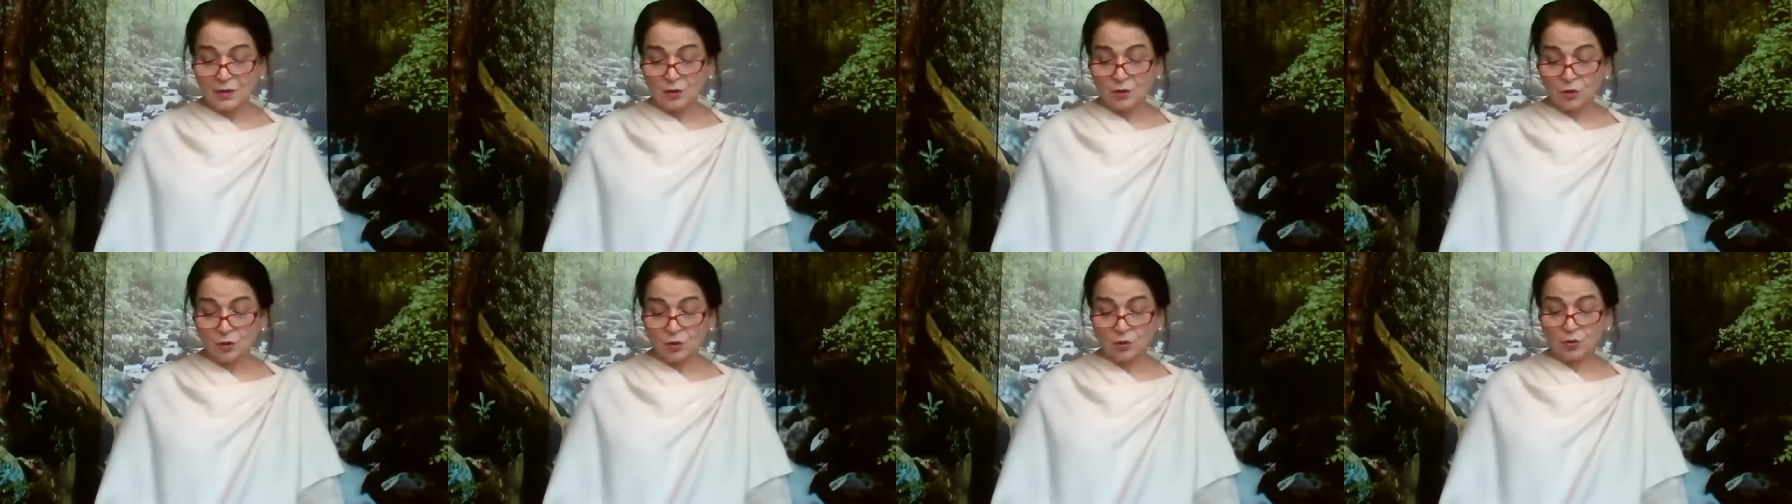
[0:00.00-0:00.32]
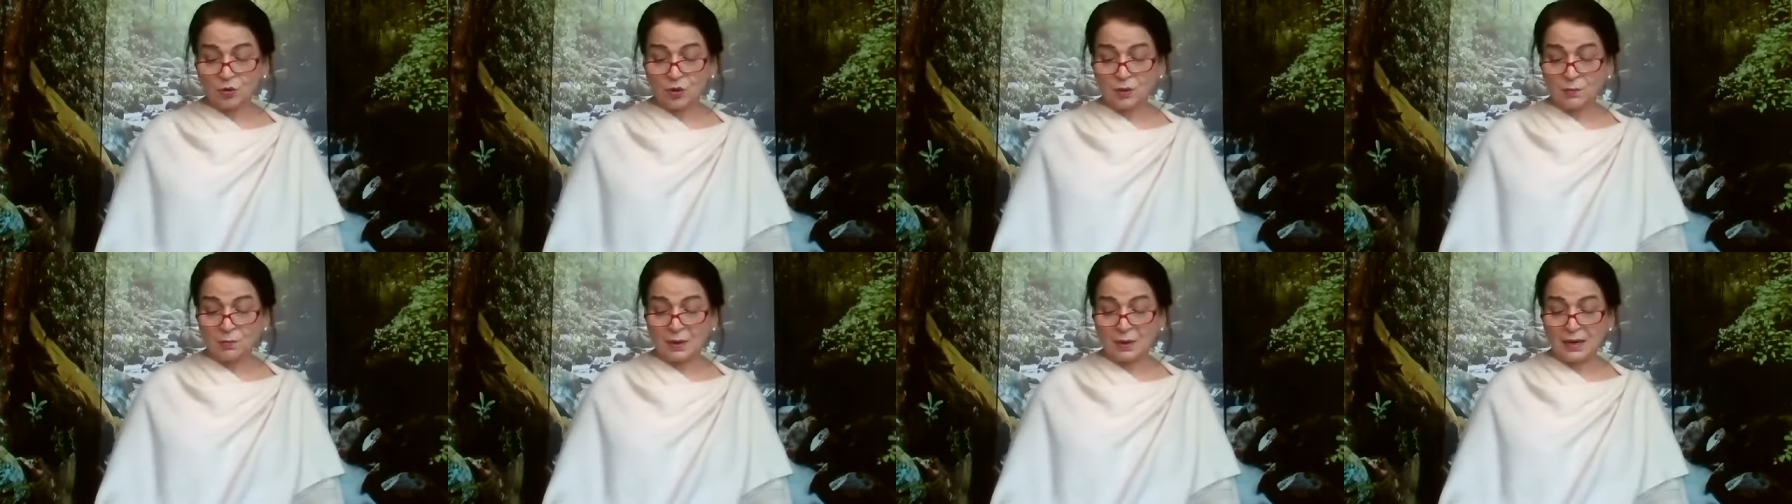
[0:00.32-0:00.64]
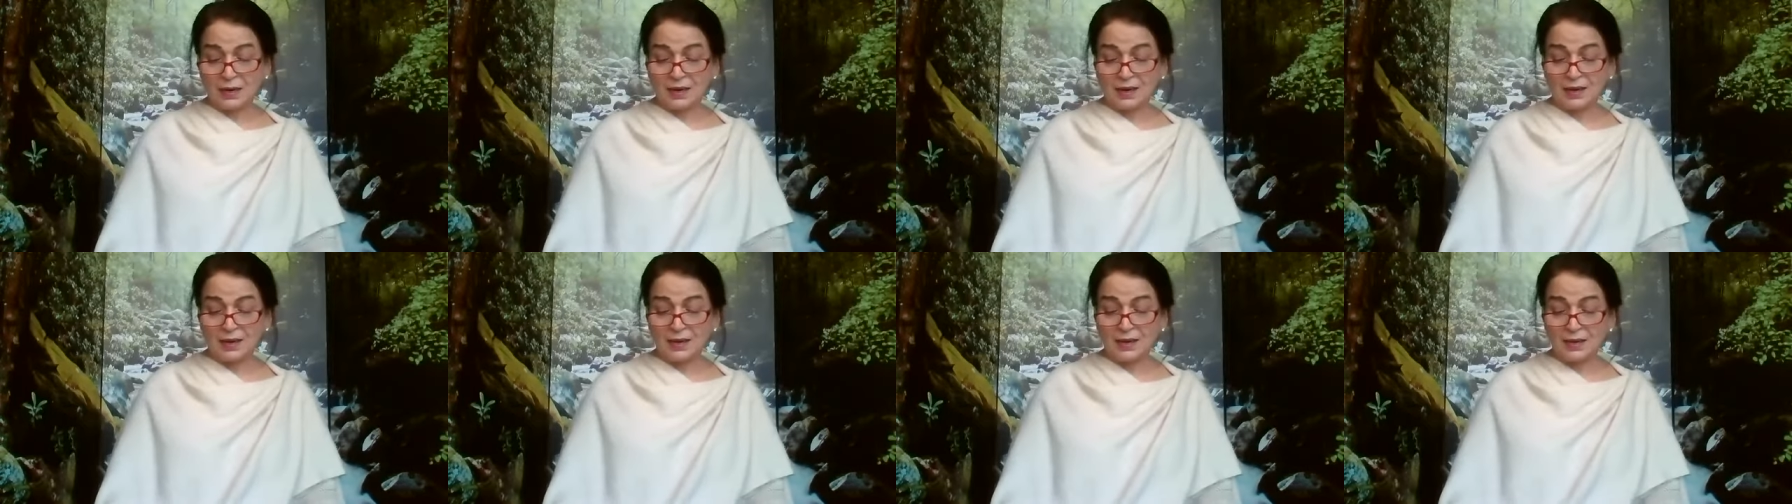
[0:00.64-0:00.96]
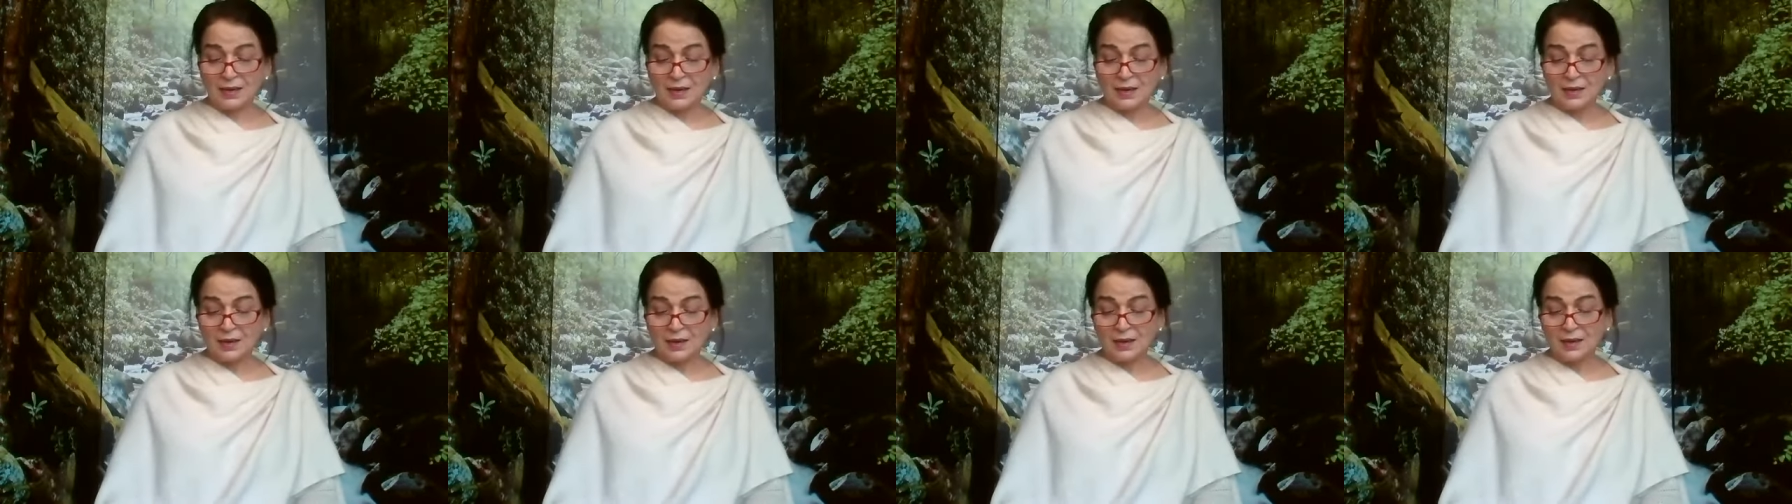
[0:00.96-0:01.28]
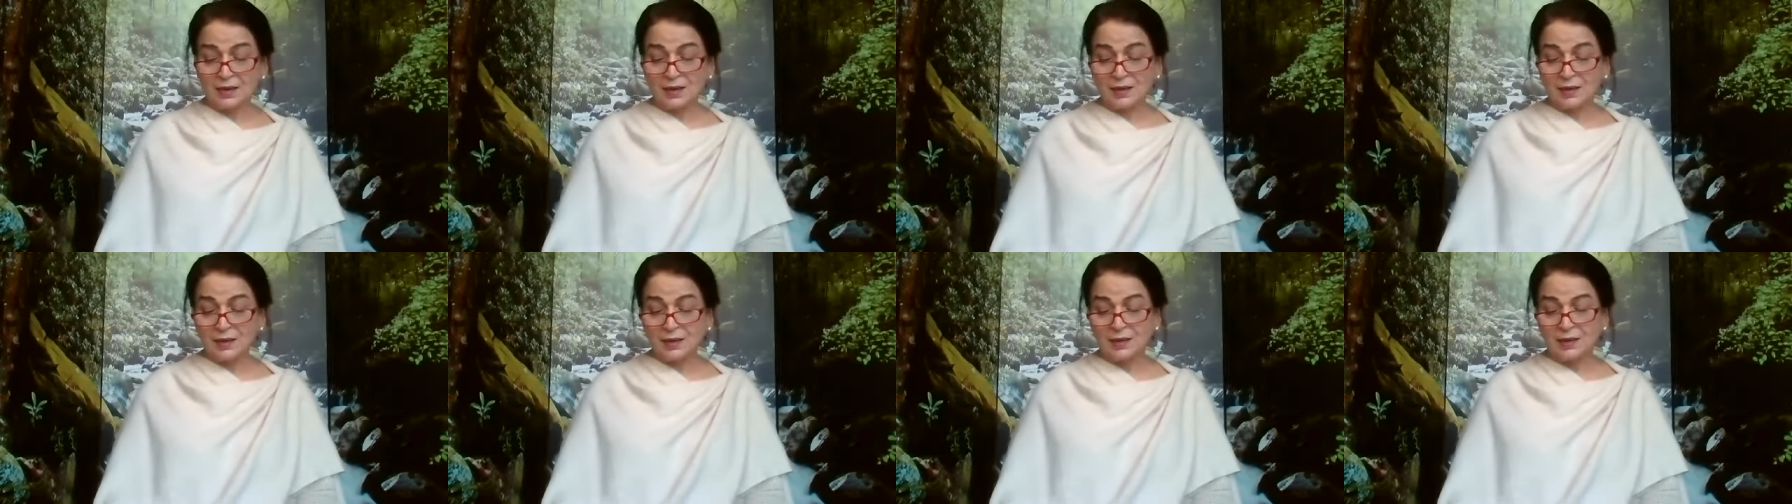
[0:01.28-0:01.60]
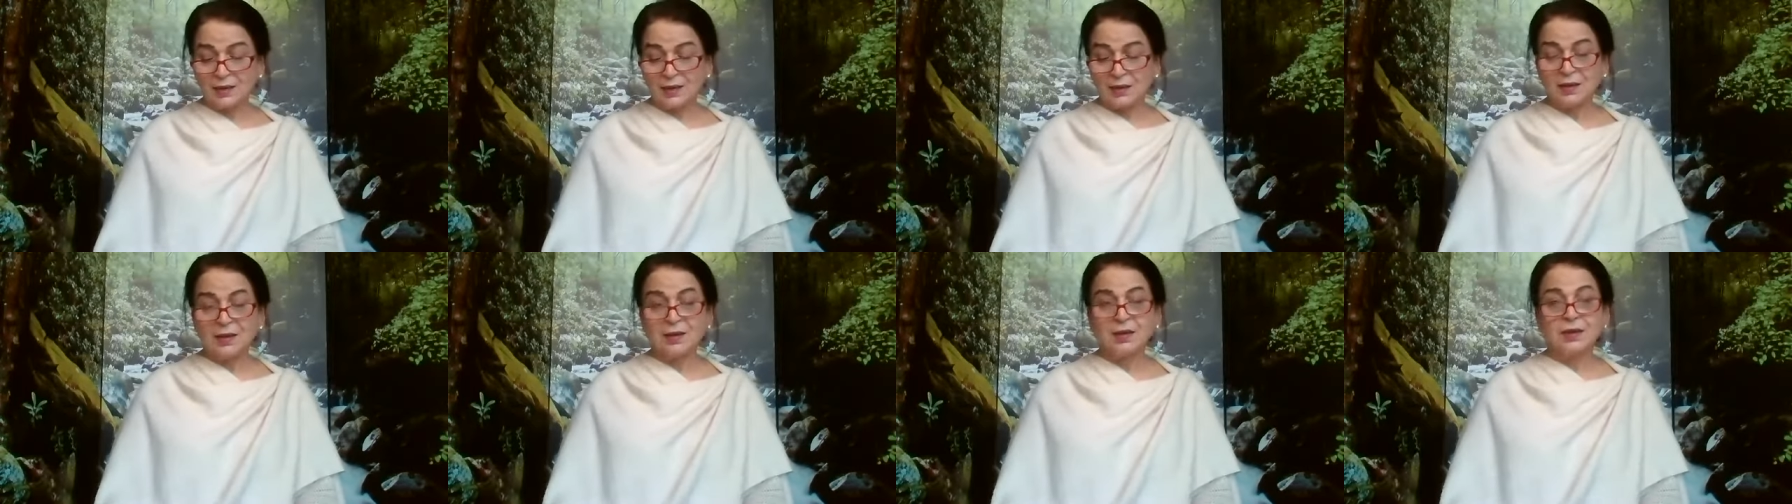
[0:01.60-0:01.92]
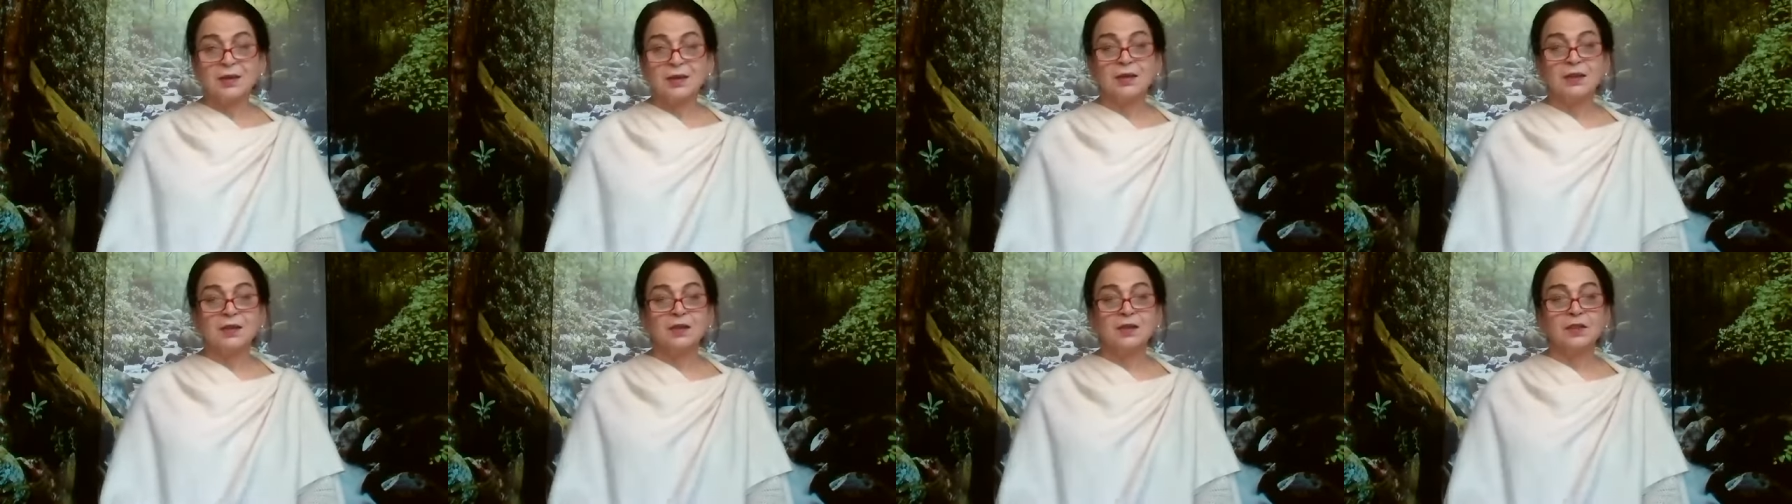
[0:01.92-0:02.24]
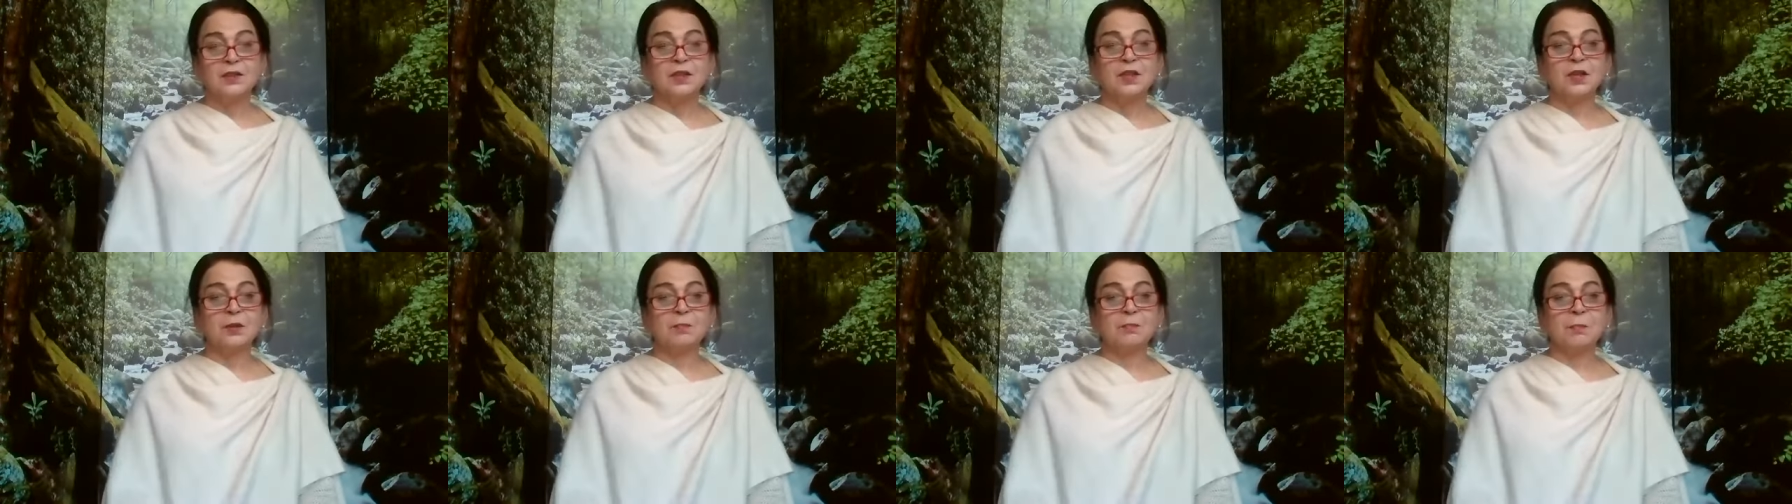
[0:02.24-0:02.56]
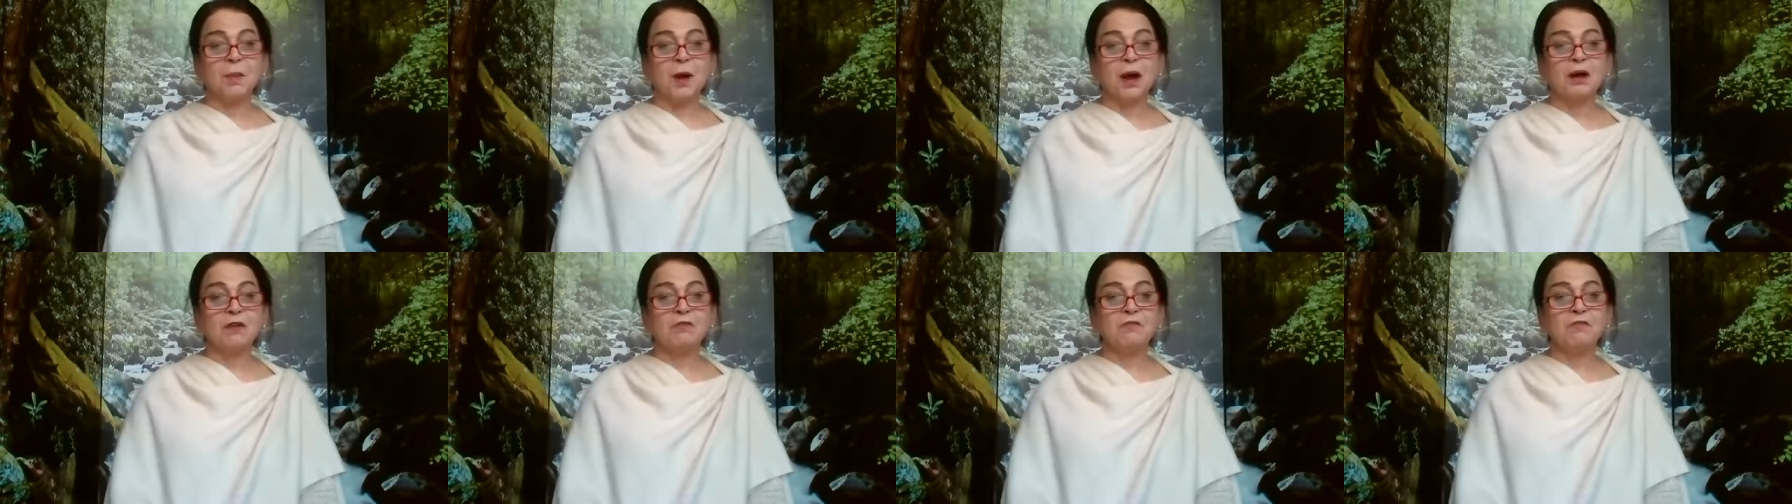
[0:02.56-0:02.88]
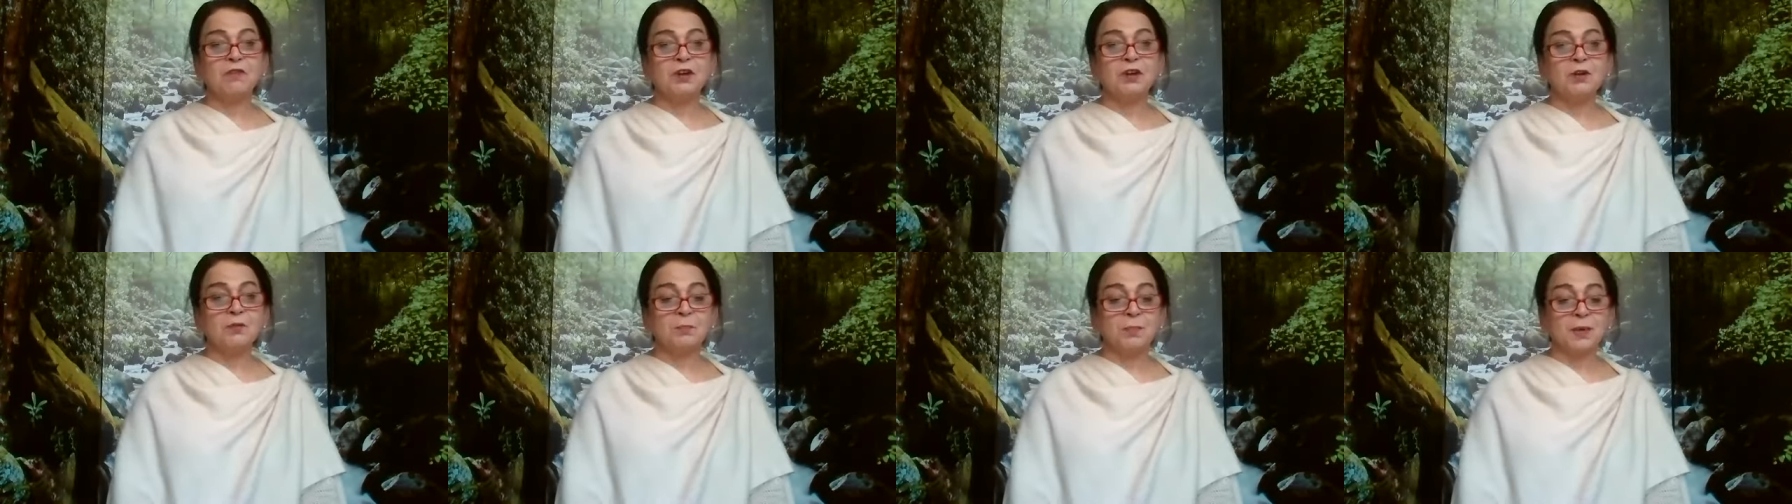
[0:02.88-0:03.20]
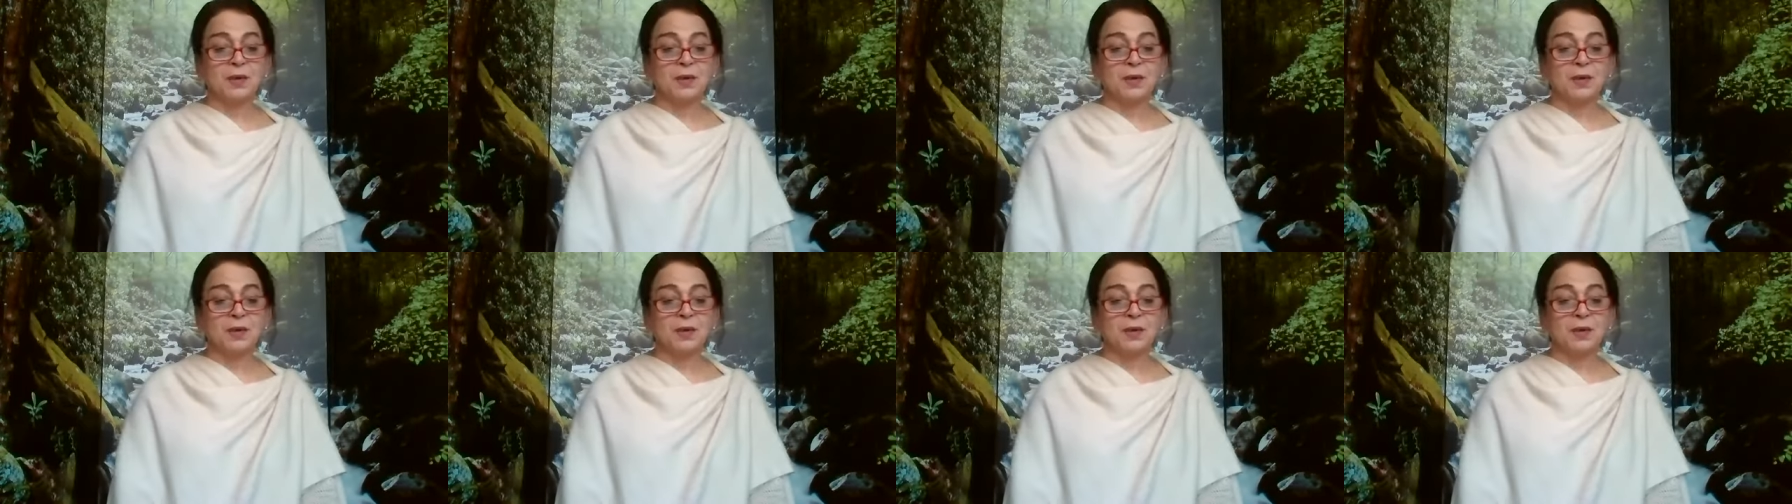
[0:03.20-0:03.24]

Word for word: through the body the power